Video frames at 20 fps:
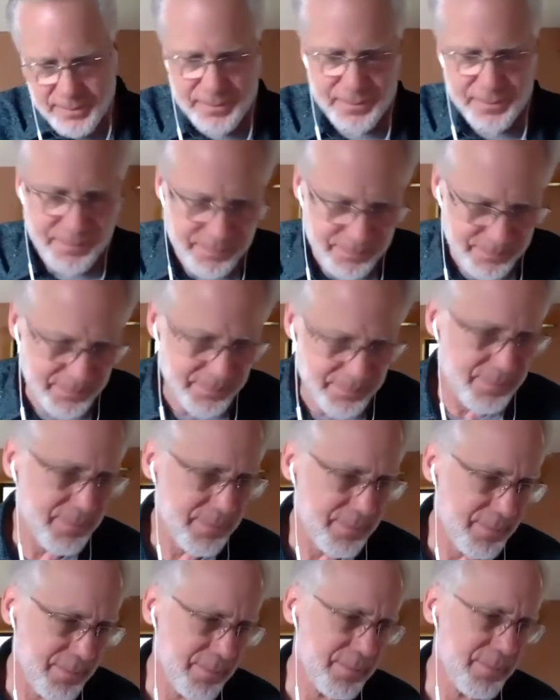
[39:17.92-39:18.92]
I mean,
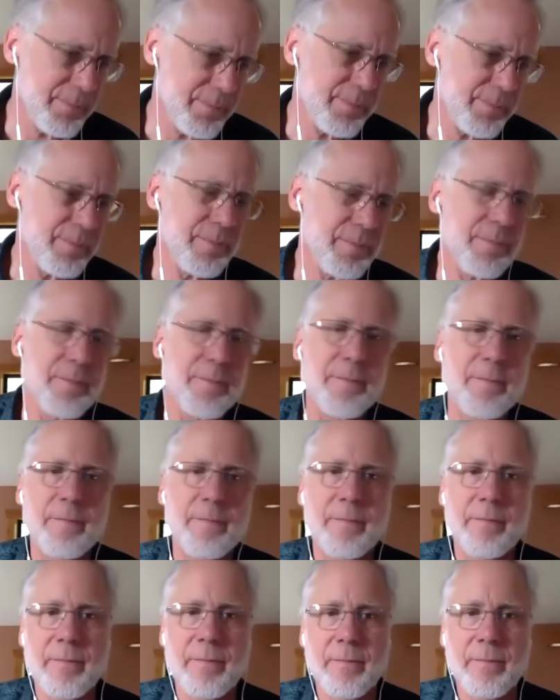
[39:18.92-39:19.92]
and
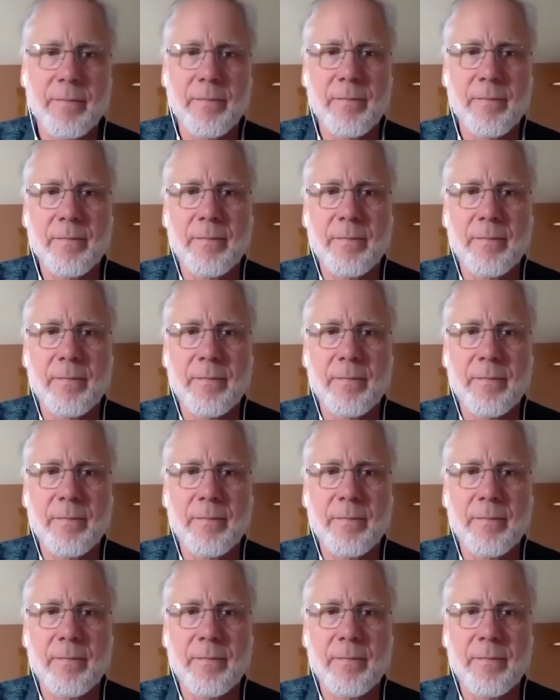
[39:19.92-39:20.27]
it's not grieving